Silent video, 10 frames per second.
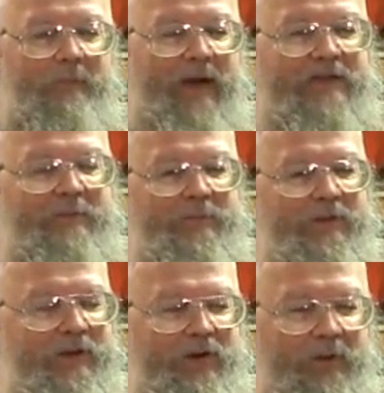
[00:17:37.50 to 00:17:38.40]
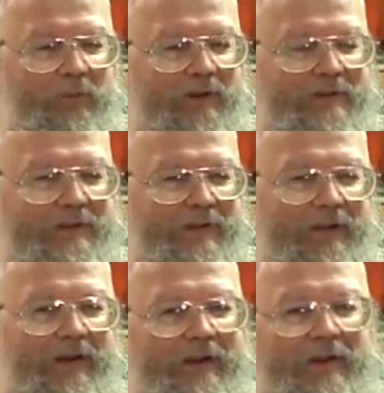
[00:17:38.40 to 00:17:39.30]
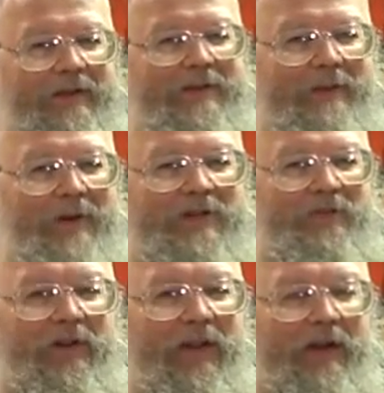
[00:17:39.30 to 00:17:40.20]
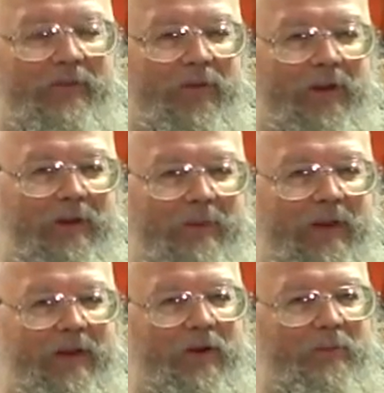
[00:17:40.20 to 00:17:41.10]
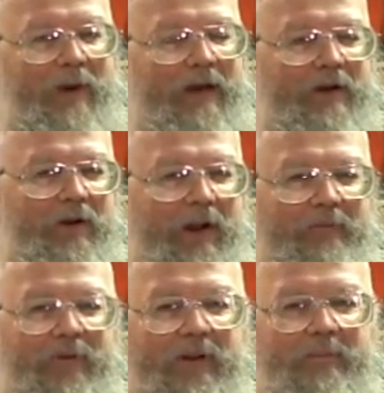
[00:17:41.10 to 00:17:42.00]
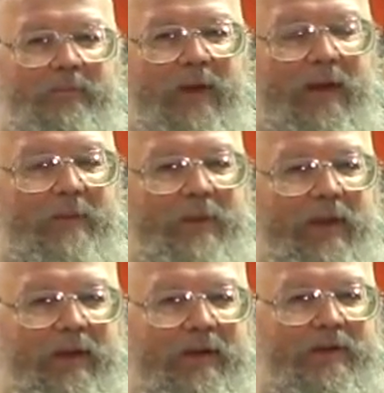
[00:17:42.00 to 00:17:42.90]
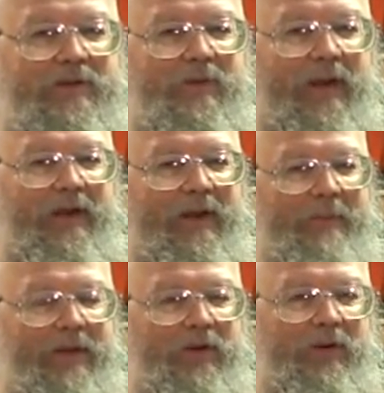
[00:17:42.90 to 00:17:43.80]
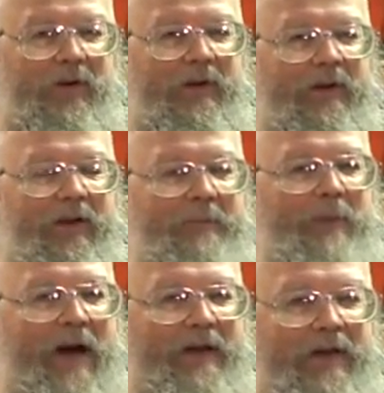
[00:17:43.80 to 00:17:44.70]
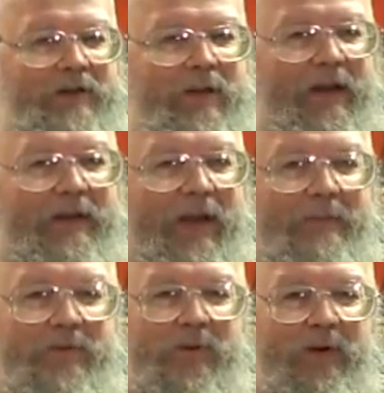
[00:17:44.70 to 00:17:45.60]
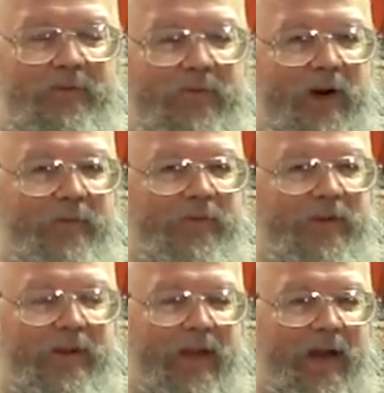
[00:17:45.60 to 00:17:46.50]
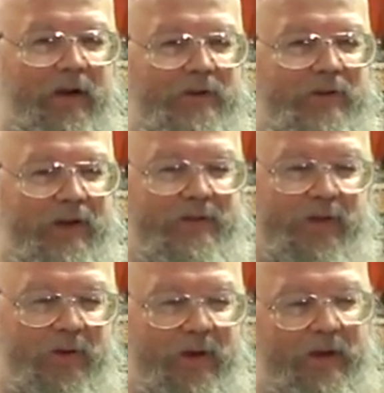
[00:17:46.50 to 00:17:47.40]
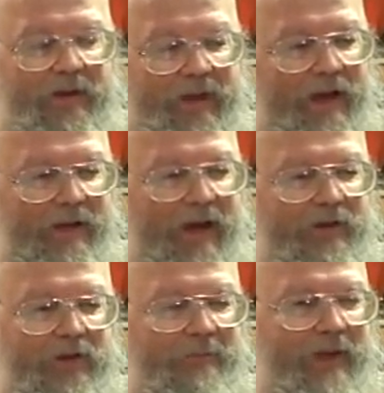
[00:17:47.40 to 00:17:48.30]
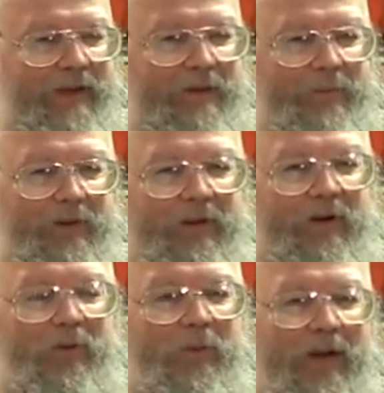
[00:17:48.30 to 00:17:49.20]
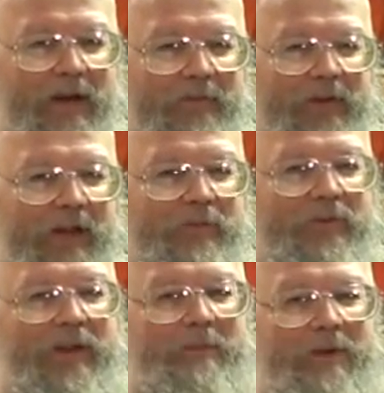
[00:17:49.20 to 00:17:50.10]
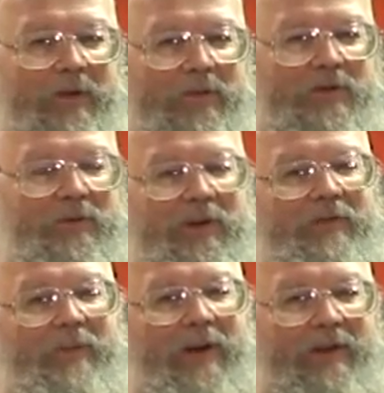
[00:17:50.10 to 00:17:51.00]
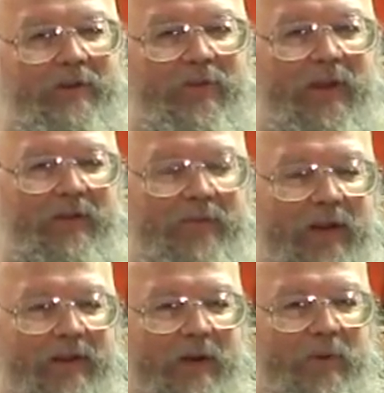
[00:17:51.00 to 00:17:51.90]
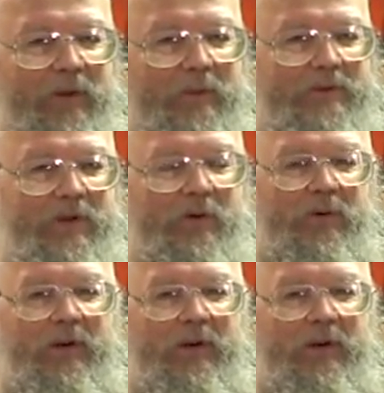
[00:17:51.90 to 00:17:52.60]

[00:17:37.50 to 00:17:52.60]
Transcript: maximum security prisons. And that's not much of a life, really, being, you know, monitored every minute, being constrained. I mean, you're in bondage a lot of times. You have cuffs and leg irons on. So, yeah, God could make it, but you know, what kind of a life would that be? Would you really want to live a life like that when you were so